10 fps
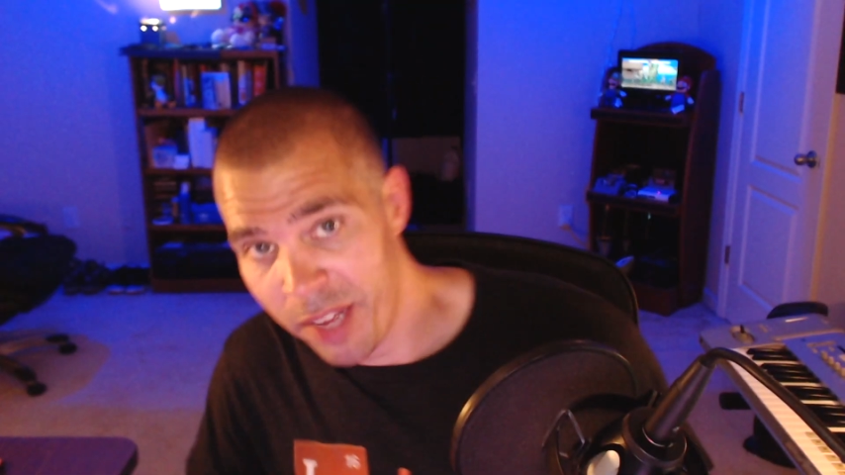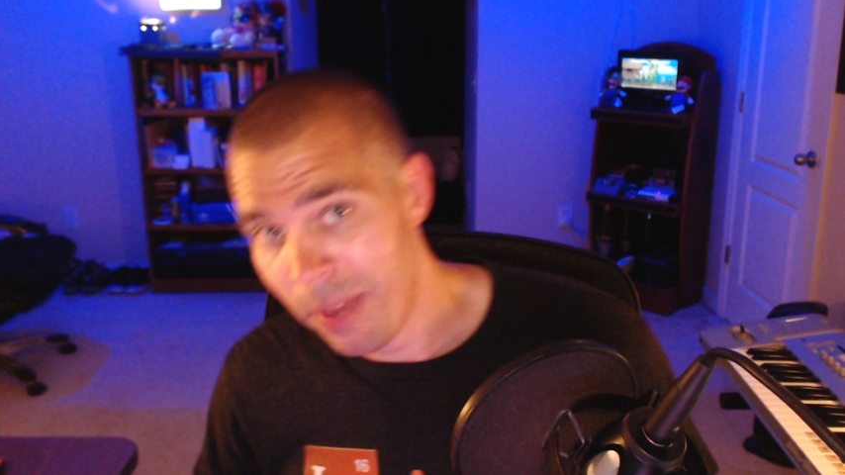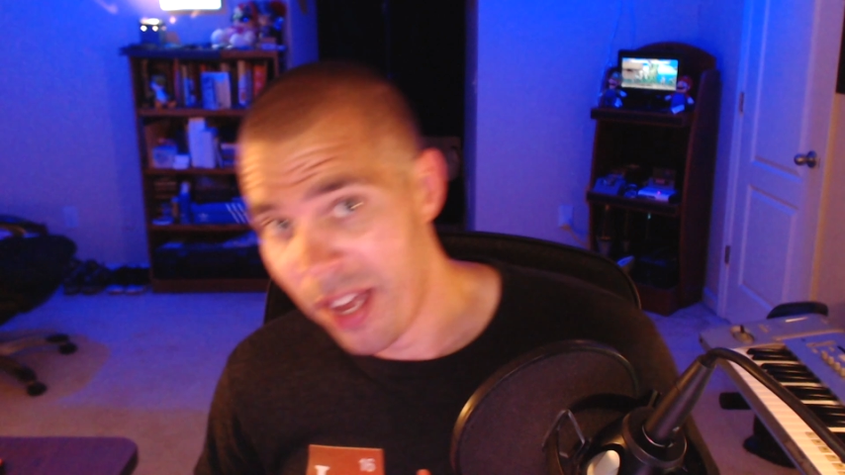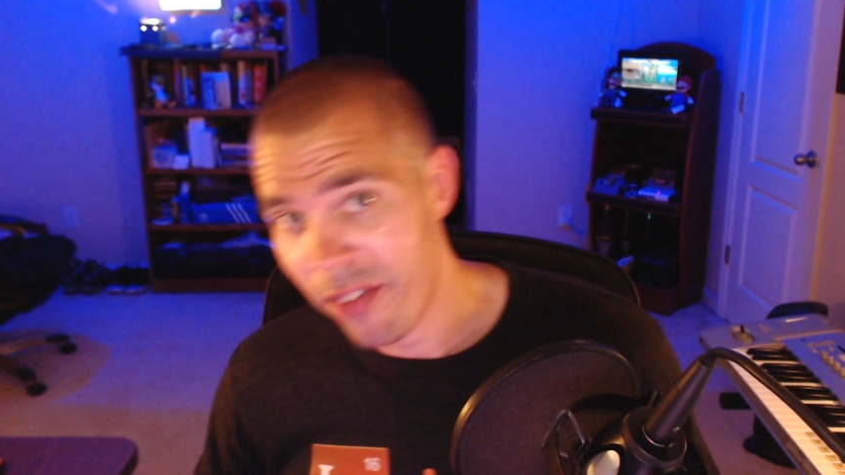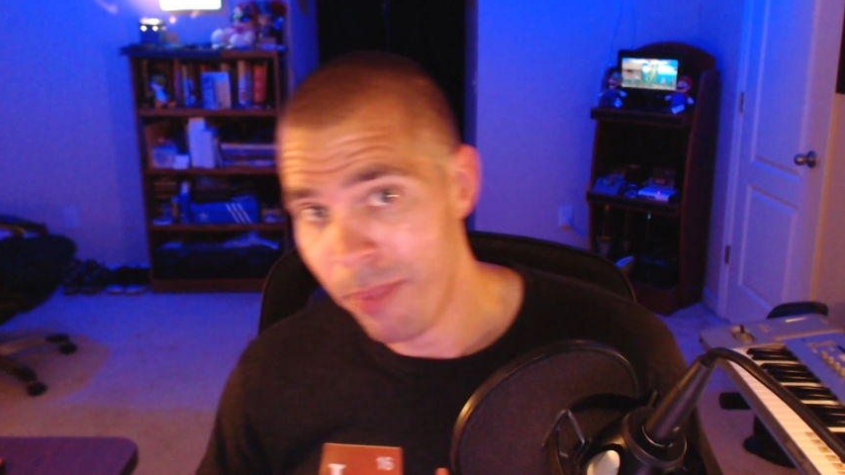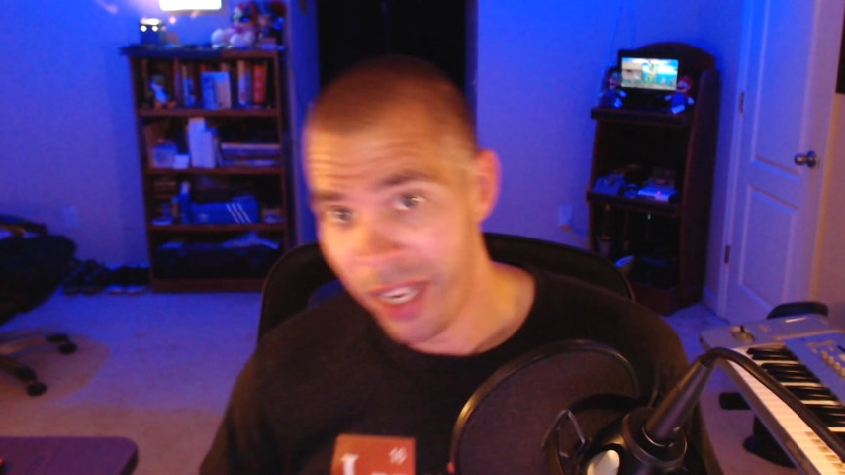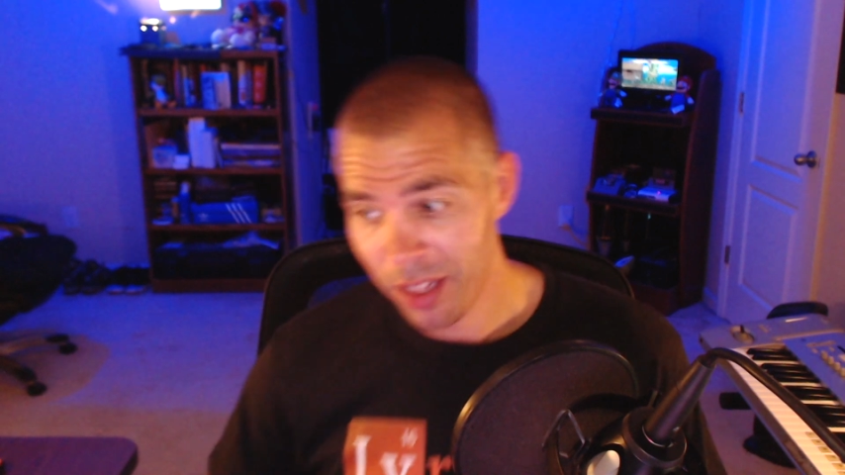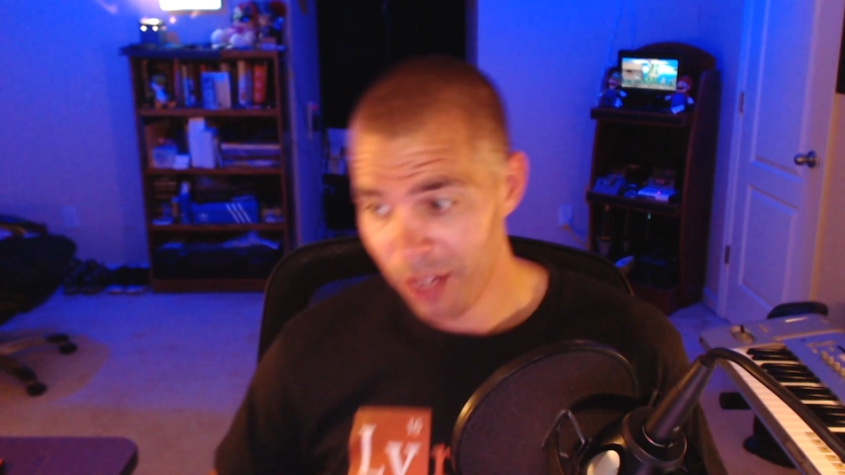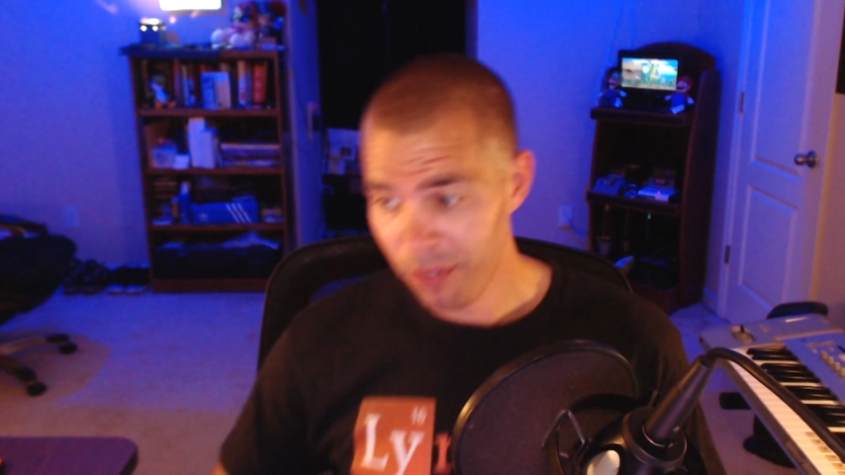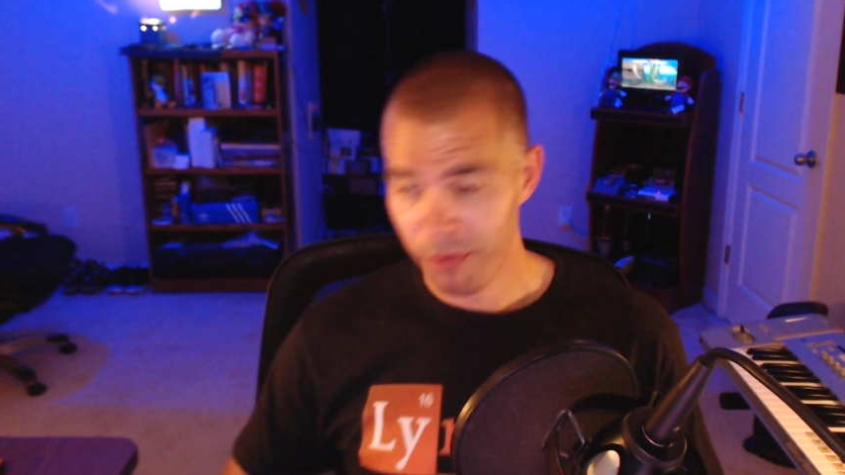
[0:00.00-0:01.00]
MF
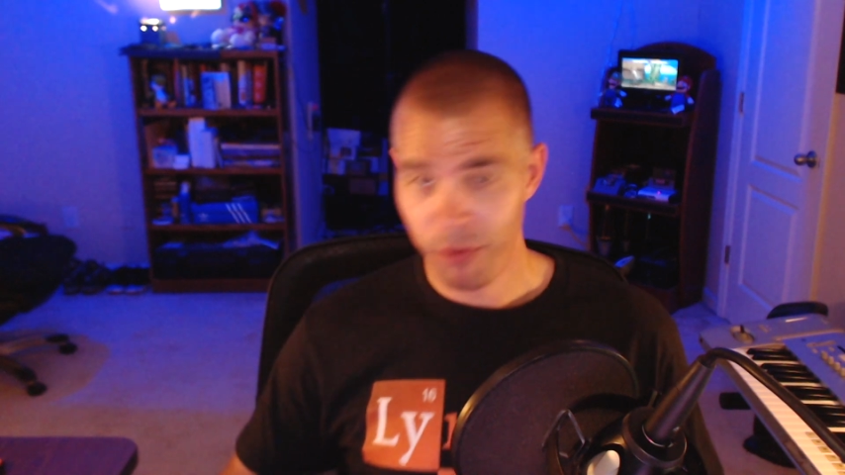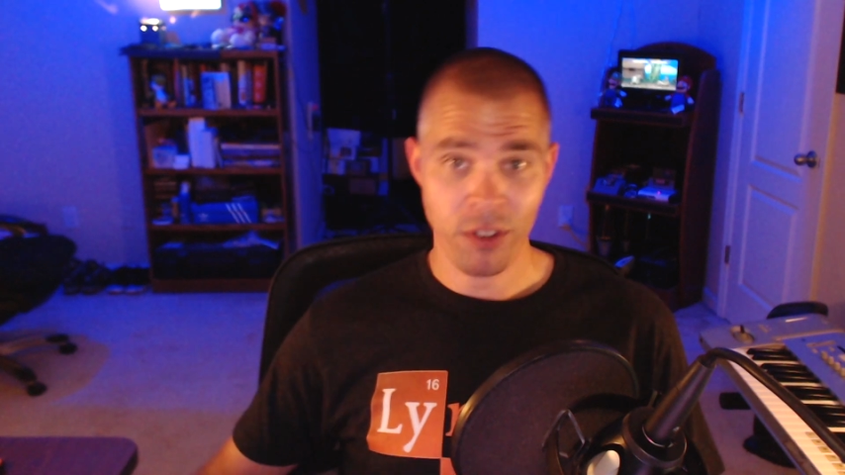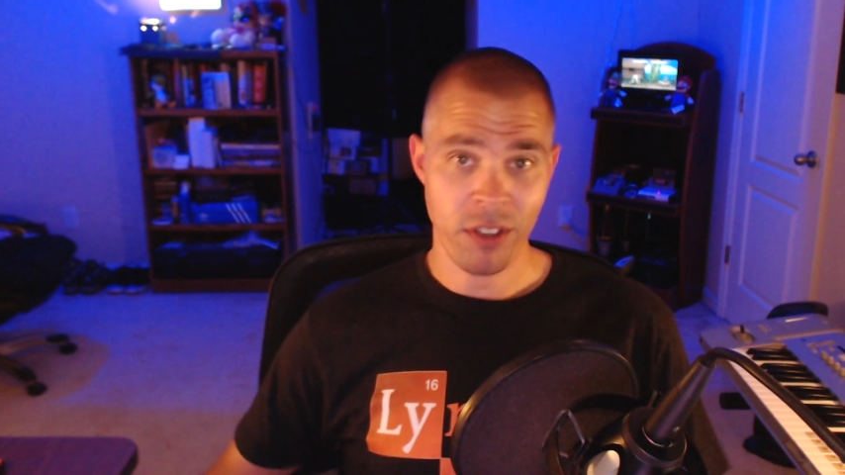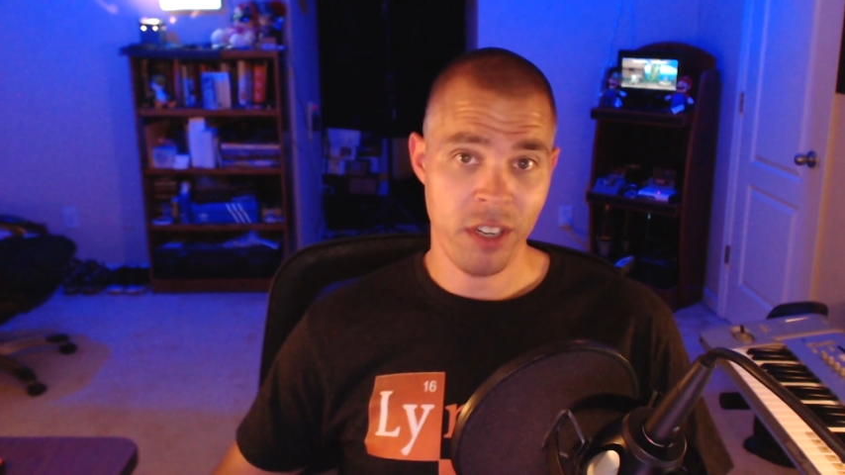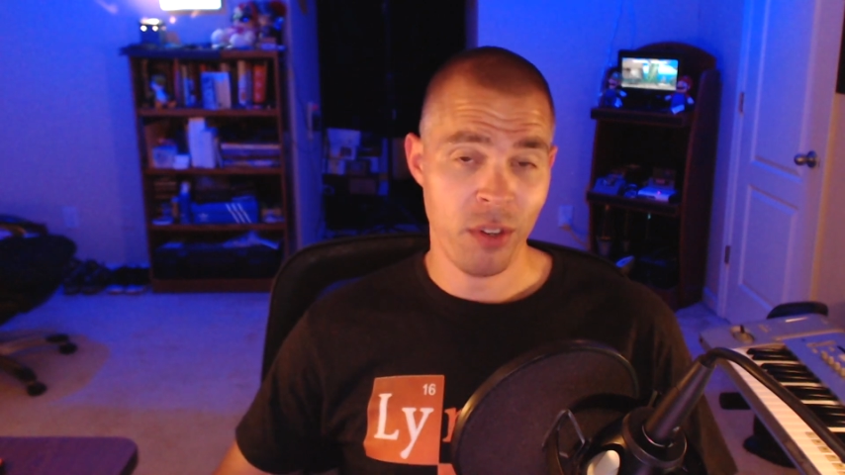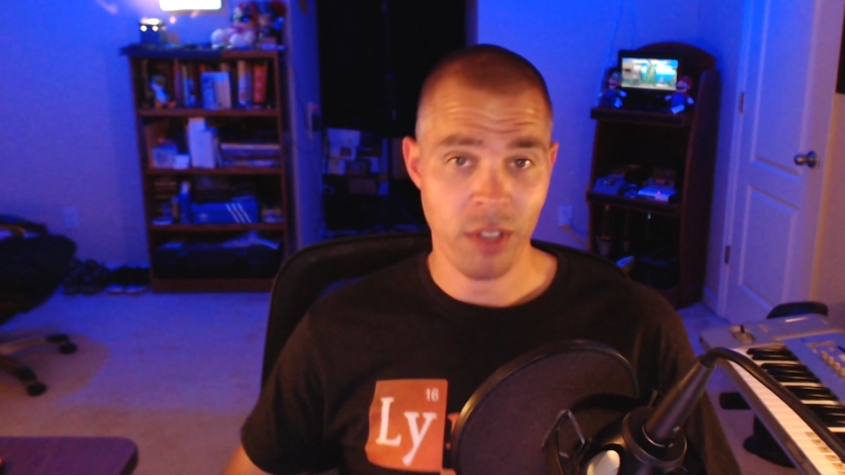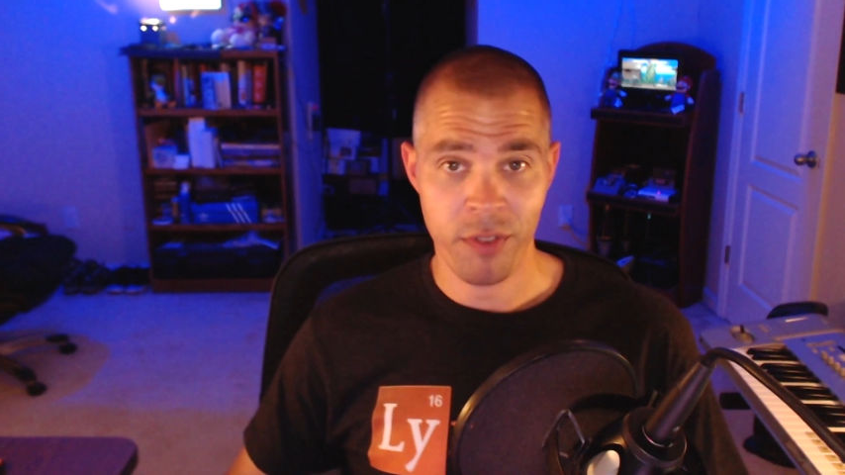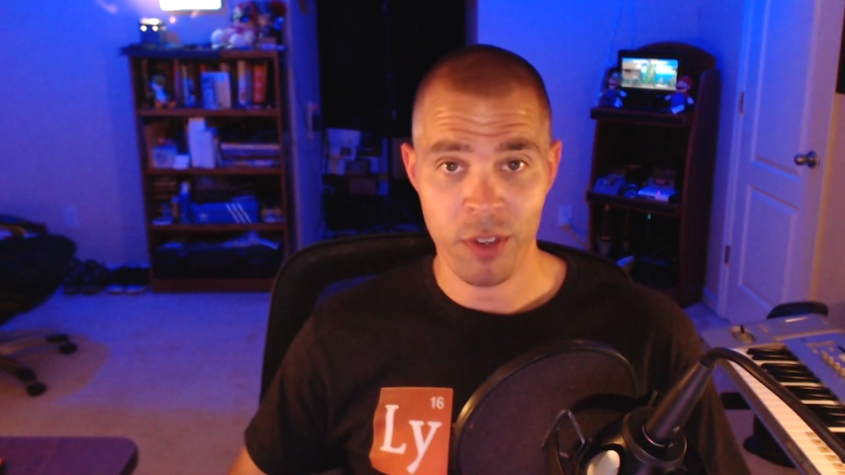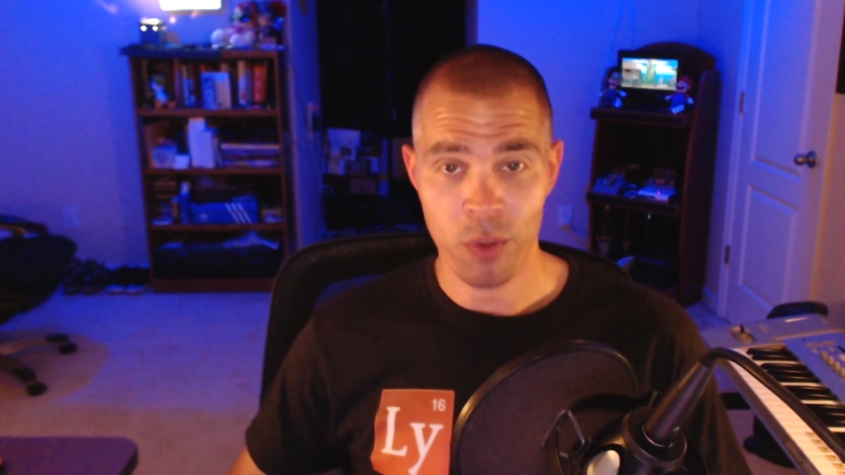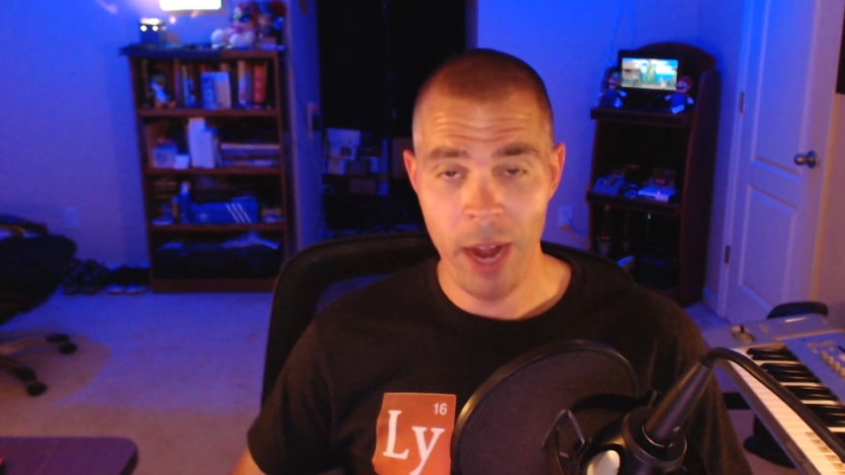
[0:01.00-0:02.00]
being the first initials
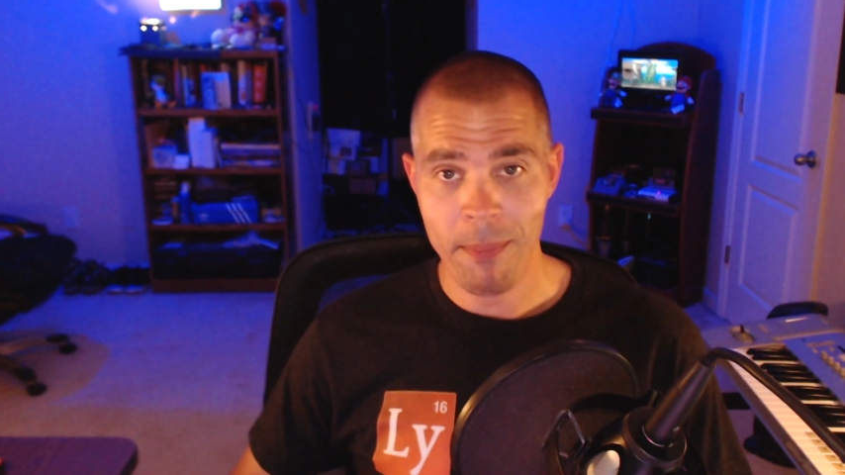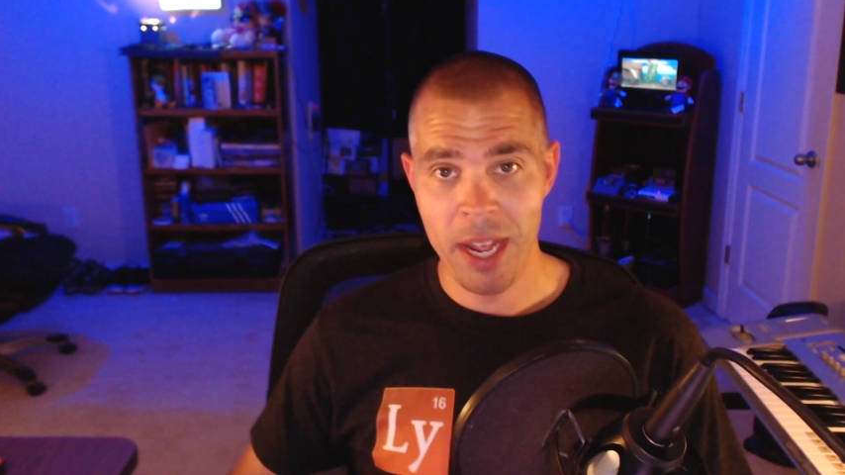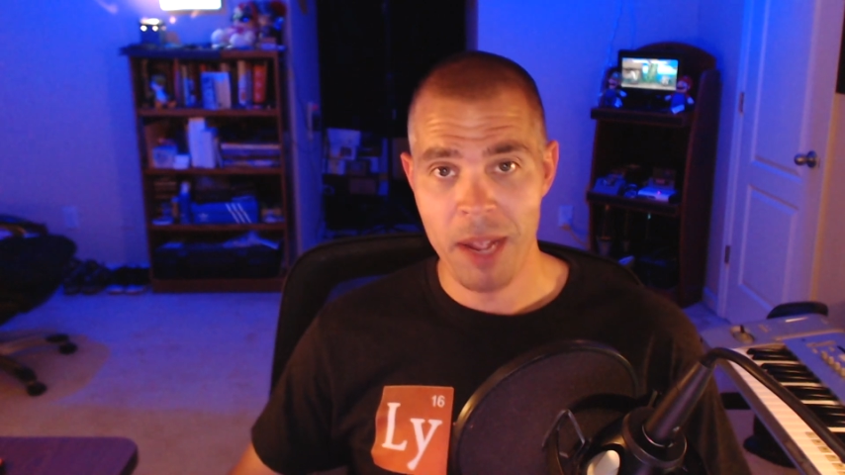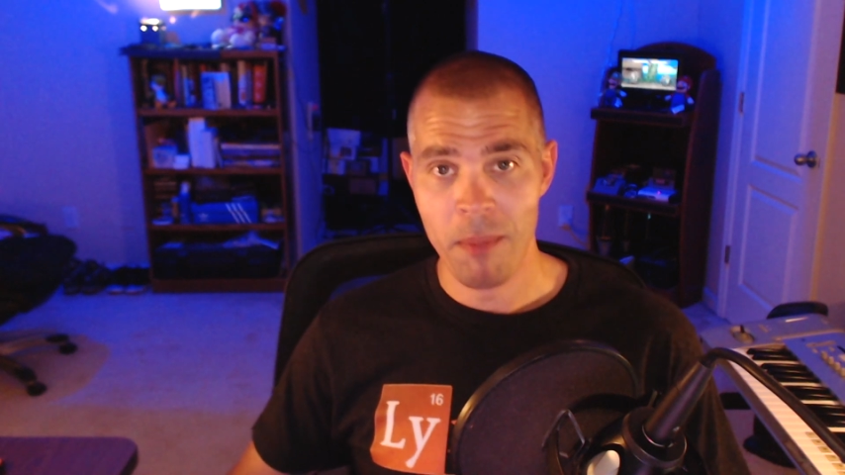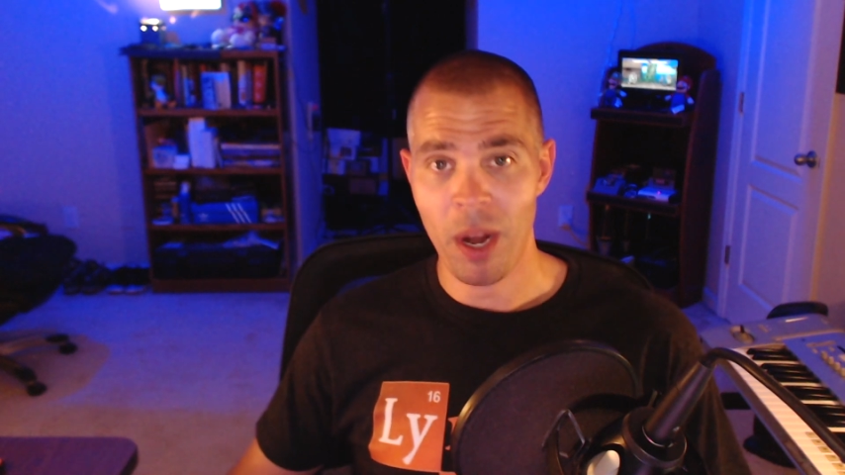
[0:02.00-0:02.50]
of his rap name,